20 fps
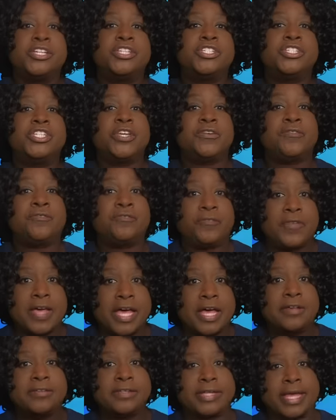She
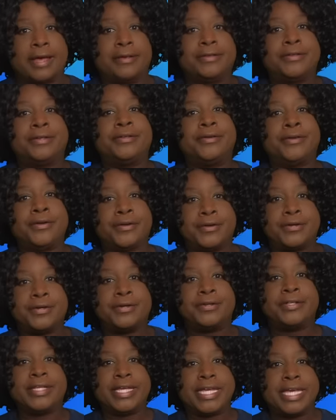fell down and hurt
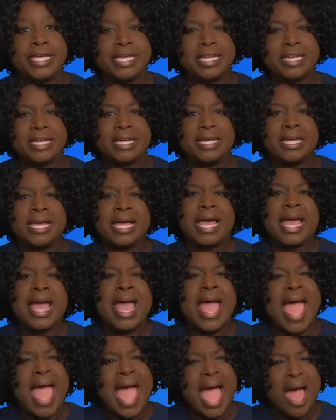her knee.
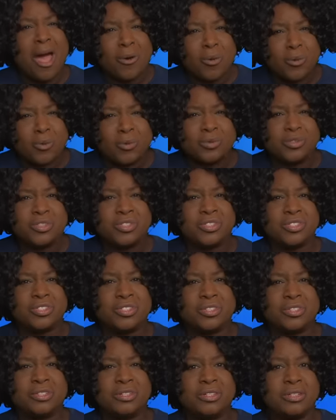
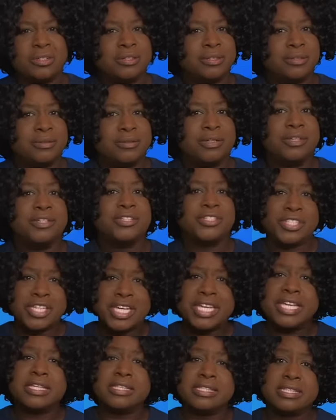Ouch!
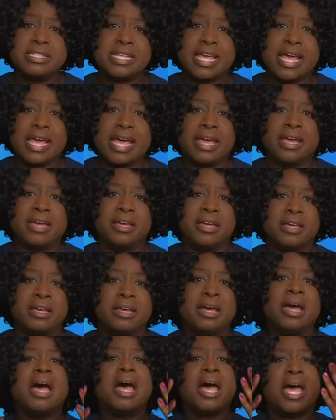She can say,
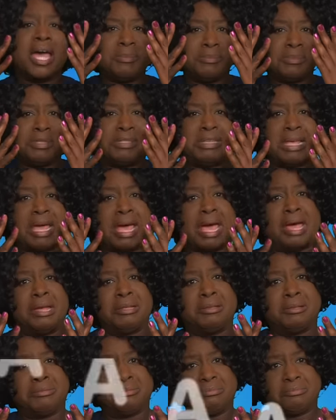I'm sad.